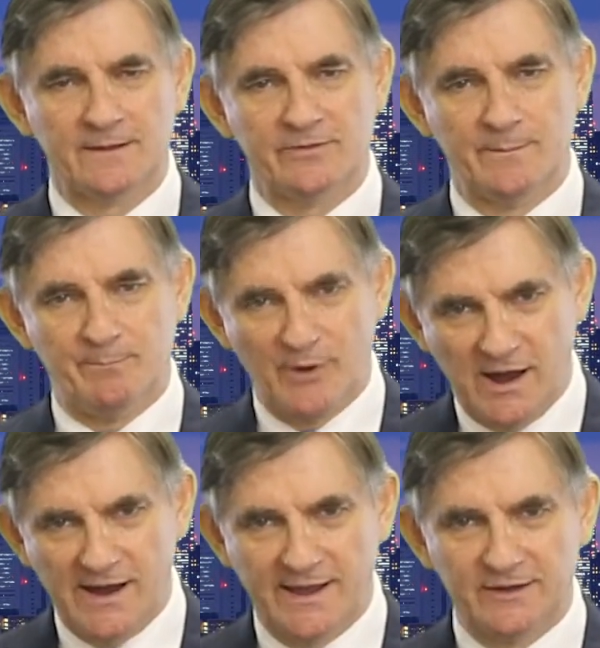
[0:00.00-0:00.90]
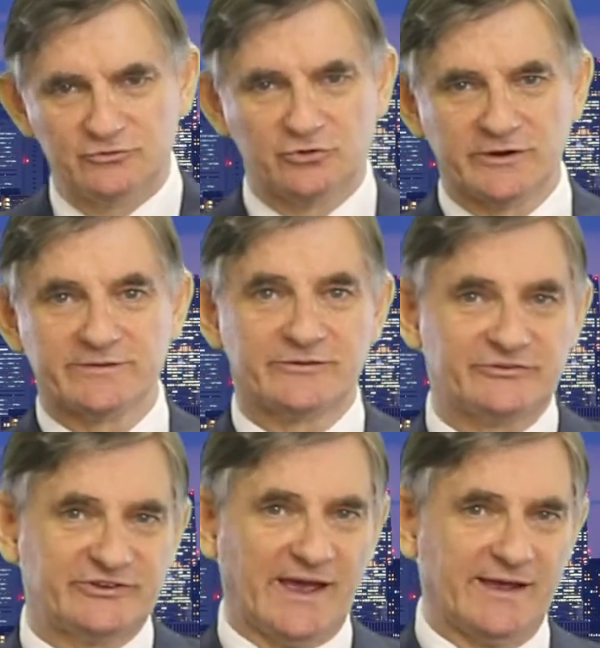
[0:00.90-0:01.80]
the buyer during the
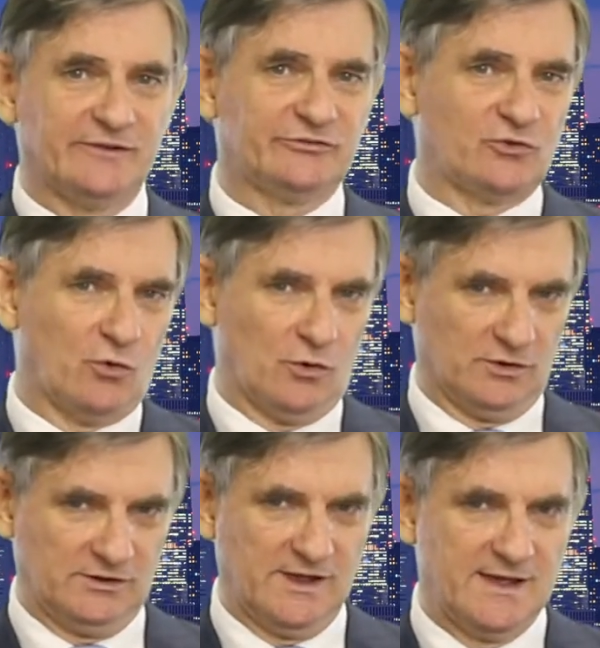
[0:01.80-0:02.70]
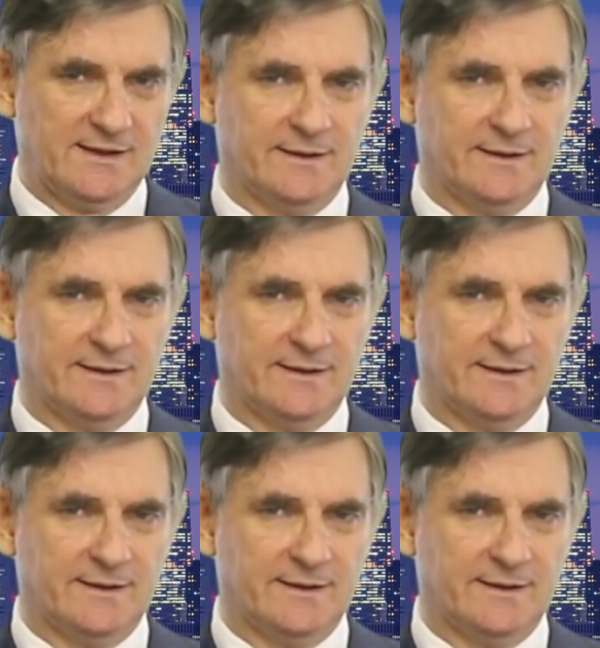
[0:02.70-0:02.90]
sales call